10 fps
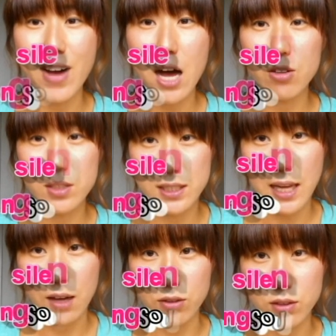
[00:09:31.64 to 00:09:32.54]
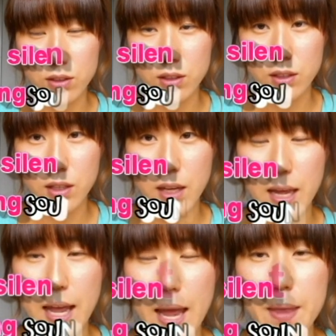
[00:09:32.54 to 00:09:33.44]
vowel sound.
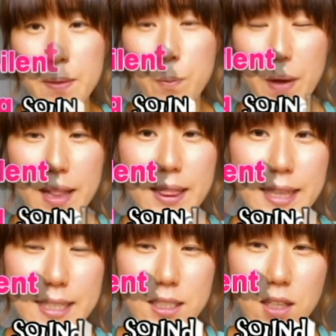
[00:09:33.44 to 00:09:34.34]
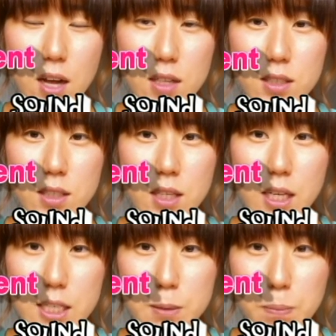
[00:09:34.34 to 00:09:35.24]
And when this consonant
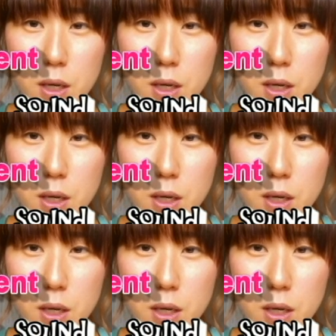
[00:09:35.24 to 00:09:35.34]
is